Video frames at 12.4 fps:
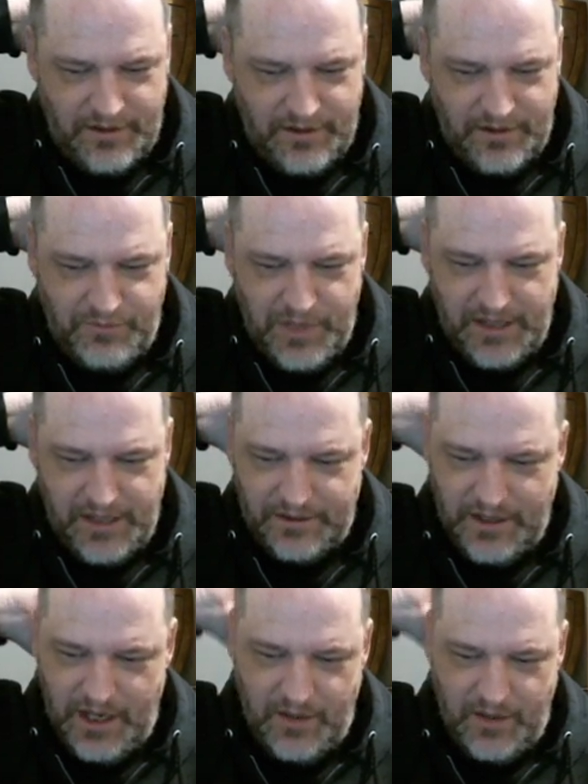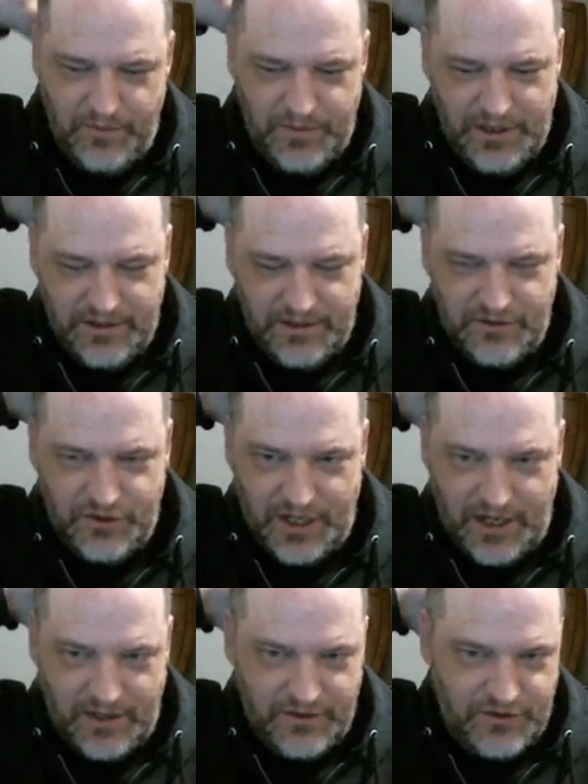the base game isn't
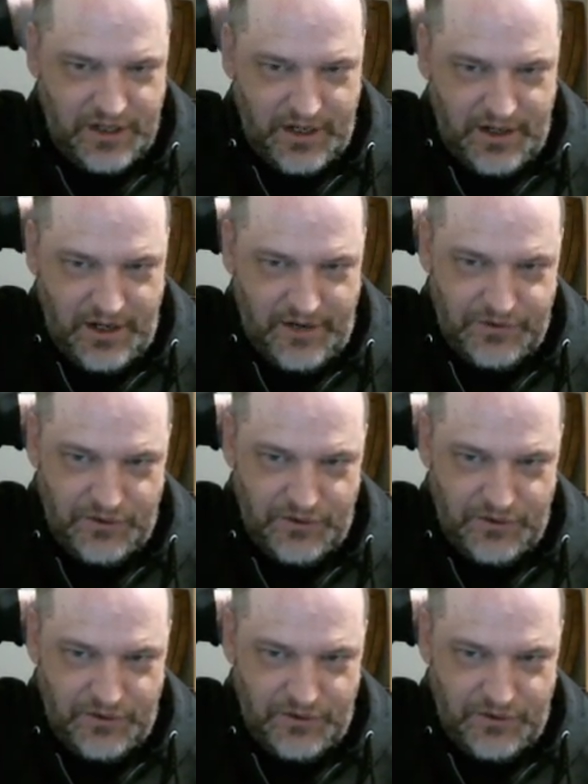challenging enough.